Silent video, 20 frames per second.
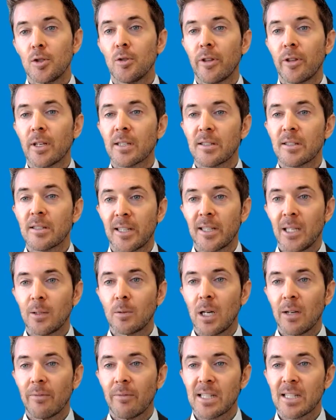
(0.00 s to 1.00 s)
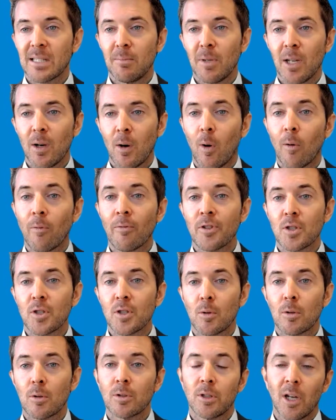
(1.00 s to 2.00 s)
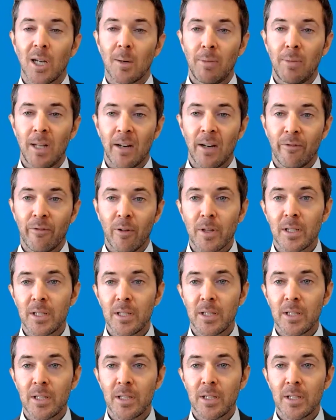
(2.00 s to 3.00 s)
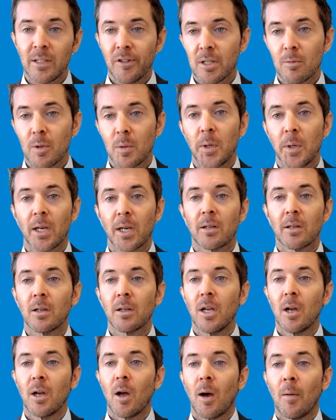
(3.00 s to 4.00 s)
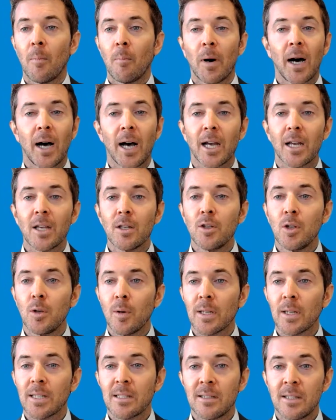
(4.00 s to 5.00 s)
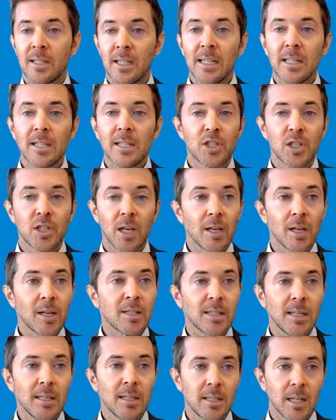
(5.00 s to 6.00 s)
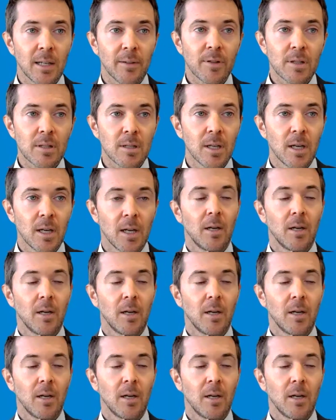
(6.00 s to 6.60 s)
Do you think Sygnia will have a similar offshore dollar platform in the near future where we can buy USD shares and ETFs?